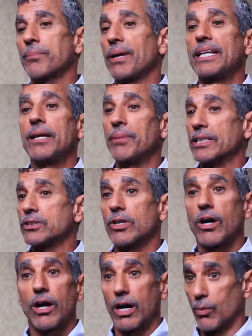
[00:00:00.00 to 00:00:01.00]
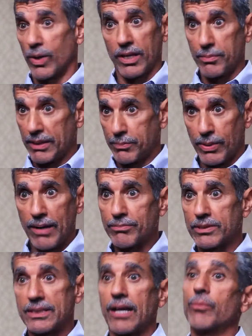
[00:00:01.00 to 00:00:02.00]
Pandemics are one of the big
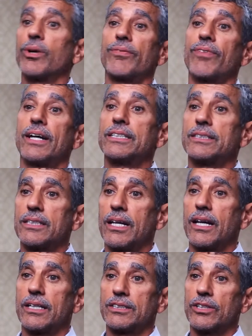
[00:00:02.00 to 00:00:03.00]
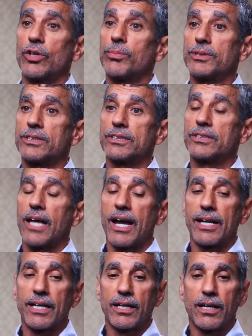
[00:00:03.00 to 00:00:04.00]
problems that we face as a global
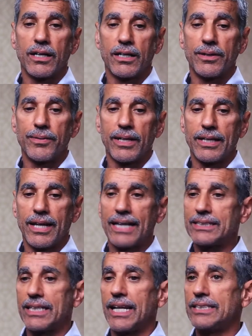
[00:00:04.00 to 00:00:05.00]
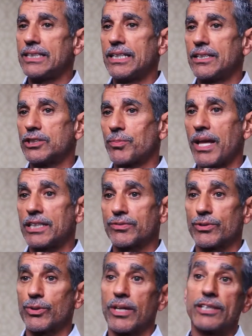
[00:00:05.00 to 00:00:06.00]
society. Uh, in nineteen eighteen, the Spanish
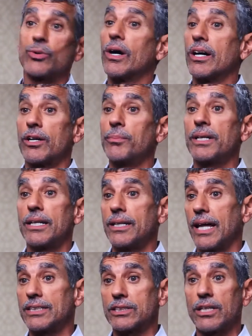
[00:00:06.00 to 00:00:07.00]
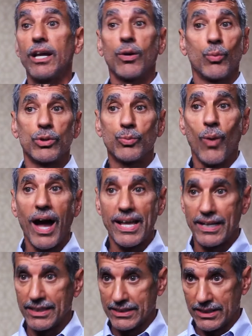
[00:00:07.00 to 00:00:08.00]
flu led to one hundred million deaths worldwide
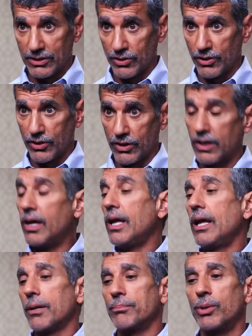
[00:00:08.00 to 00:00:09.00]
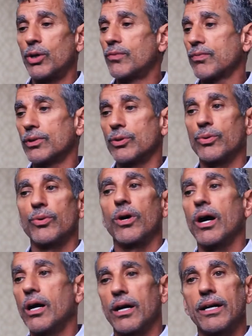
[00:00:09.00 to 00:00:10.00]
in a single year. Bird flu
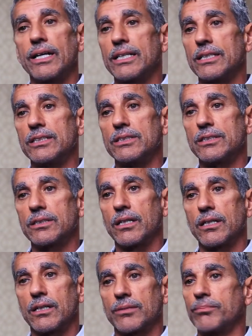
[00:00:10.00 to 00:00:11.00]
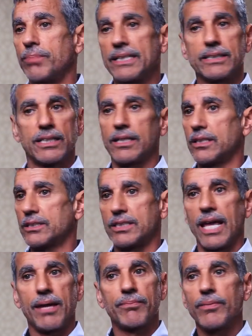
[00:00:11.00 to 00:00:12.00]
uh, is uh, basically the
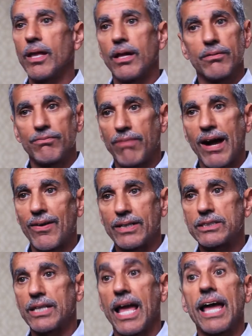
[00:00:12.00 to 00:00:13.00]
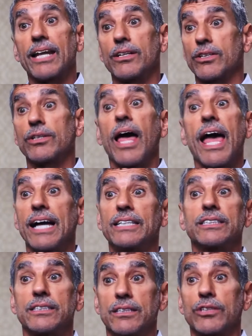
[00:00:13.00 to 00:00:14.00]
same virus and
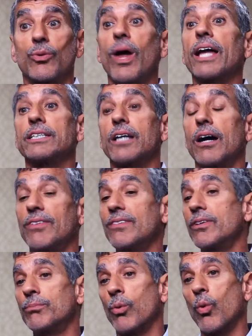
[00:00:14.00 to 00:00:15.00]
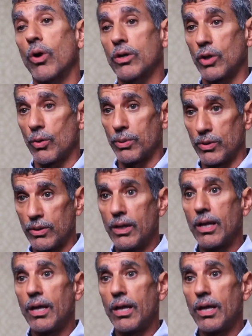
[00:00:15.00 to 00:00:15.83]
has the threat of even more global